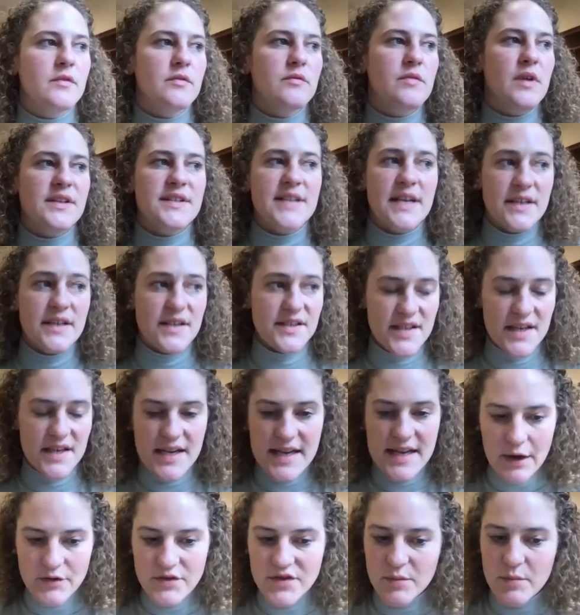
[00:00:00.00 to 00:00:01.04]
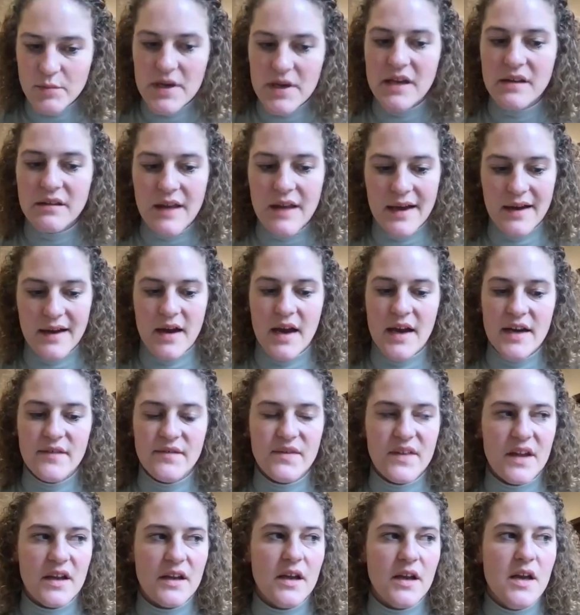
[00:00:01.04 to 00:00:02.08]
attend a city council meeting, that kind of
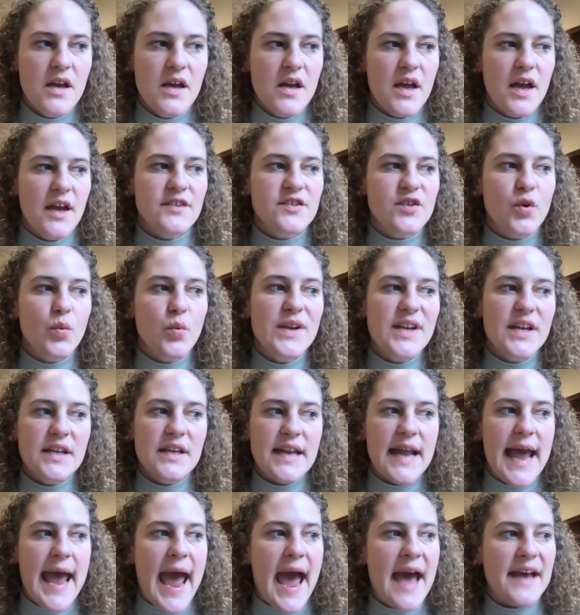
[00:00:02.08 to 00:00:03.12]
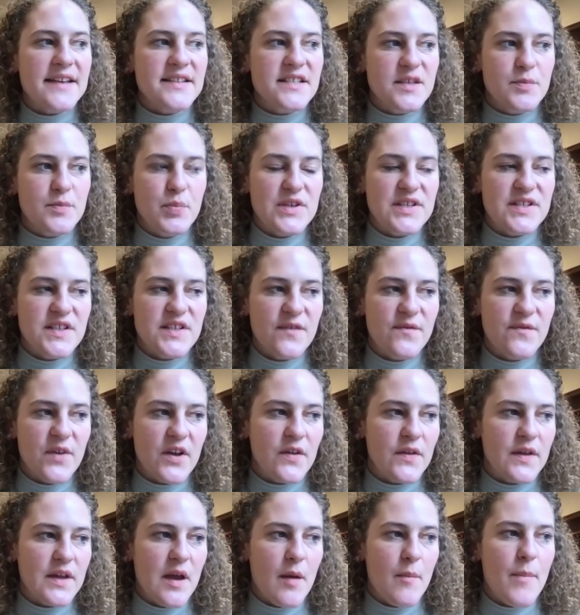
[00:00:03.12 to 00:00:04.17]
thing. And so we didn't ask
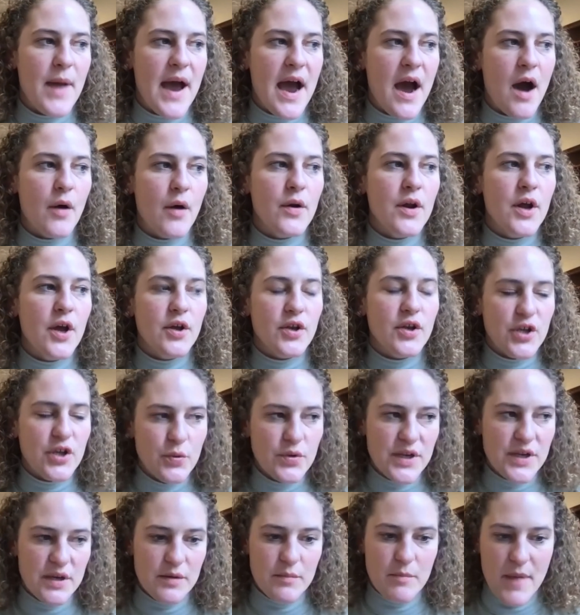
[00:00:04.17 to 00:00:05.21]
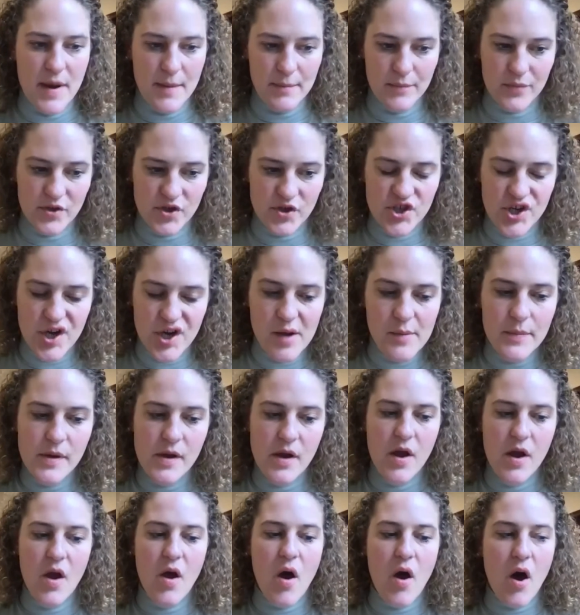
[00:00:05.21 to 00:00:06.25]
specifically about union membership.
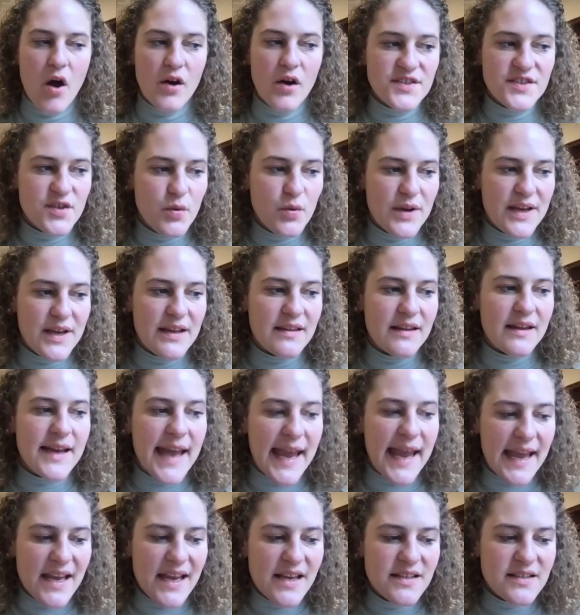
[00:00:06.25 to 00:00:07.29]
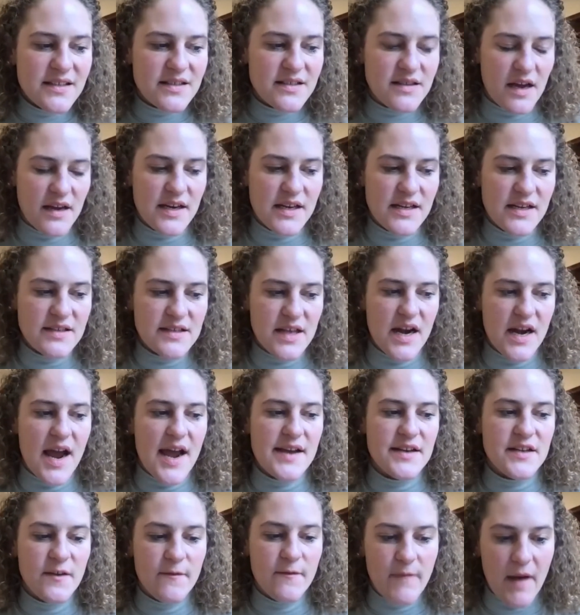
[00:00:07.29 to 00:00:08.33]
Also, in the case studies that
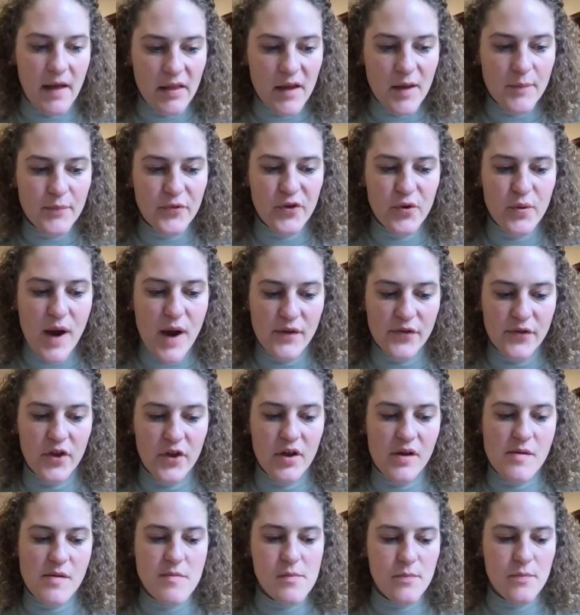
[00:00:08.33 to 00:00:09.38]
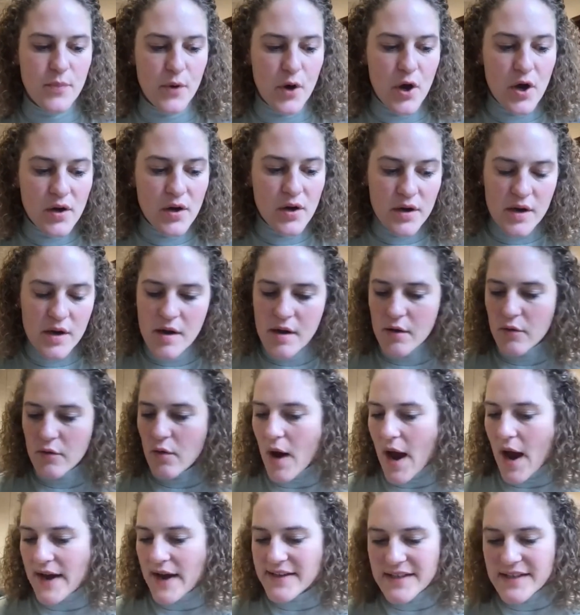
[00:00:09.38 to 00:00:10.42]
I developed throughout the book,
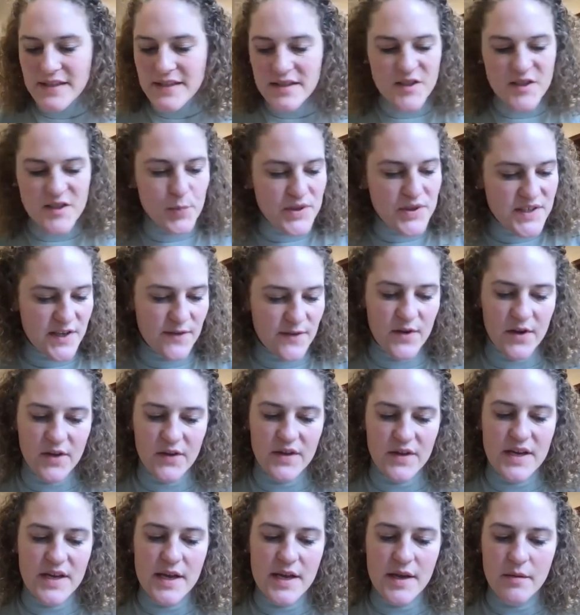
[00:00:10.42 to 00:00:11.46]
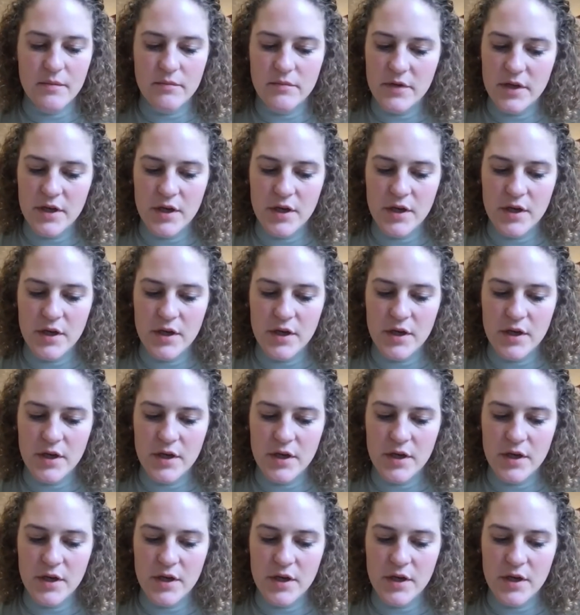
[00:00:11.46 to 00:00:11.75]
I didn't specifically,